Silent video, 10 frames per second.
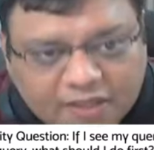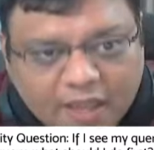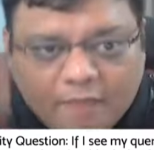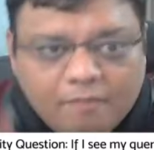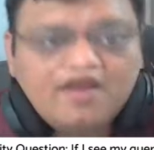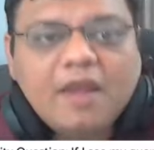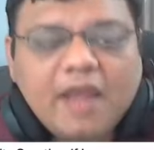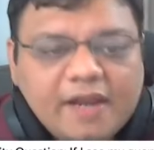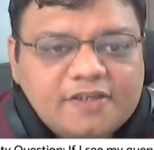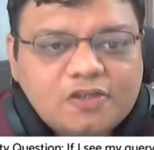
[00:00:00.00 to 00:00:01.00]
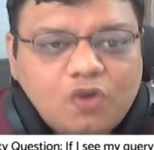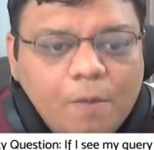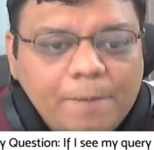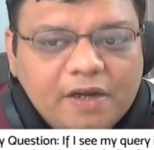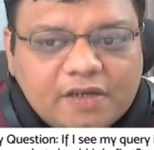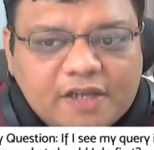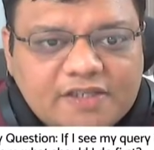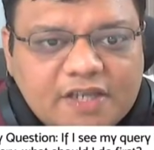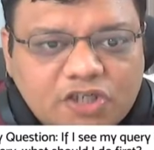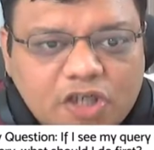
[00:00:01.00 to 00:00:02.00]
team had just opened a
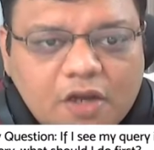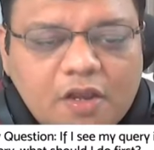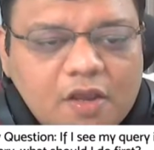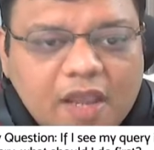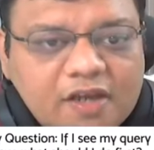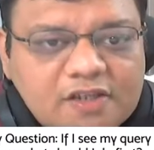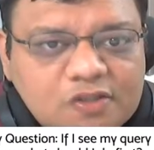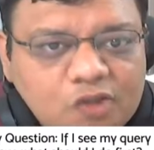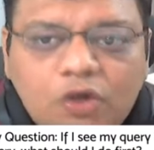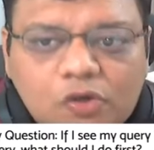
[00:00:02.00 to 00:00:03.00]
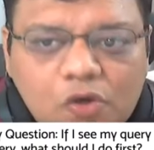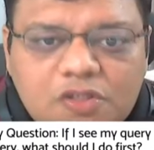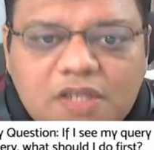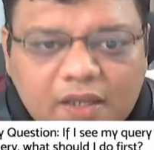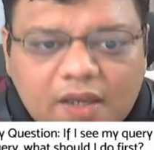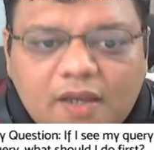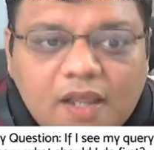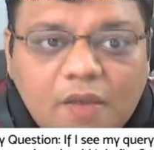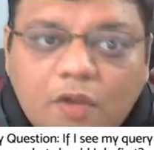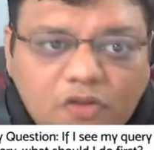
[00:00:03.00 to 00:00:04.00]
transaction and is not closing it,
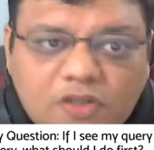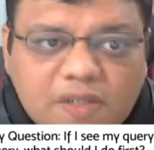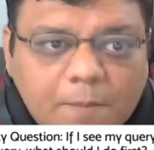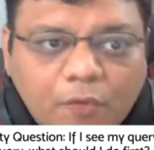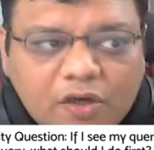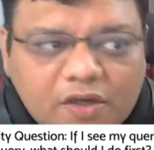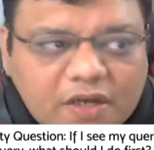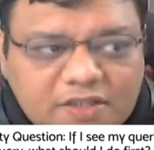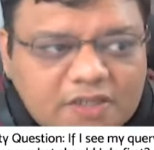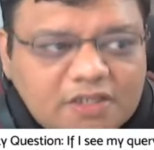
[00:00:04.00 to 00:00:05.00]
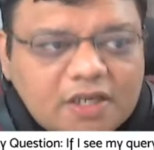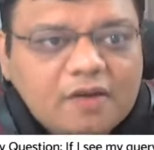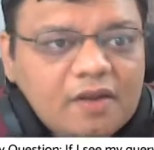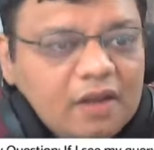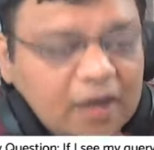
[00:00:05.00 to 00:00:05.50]
even though it's important transaction,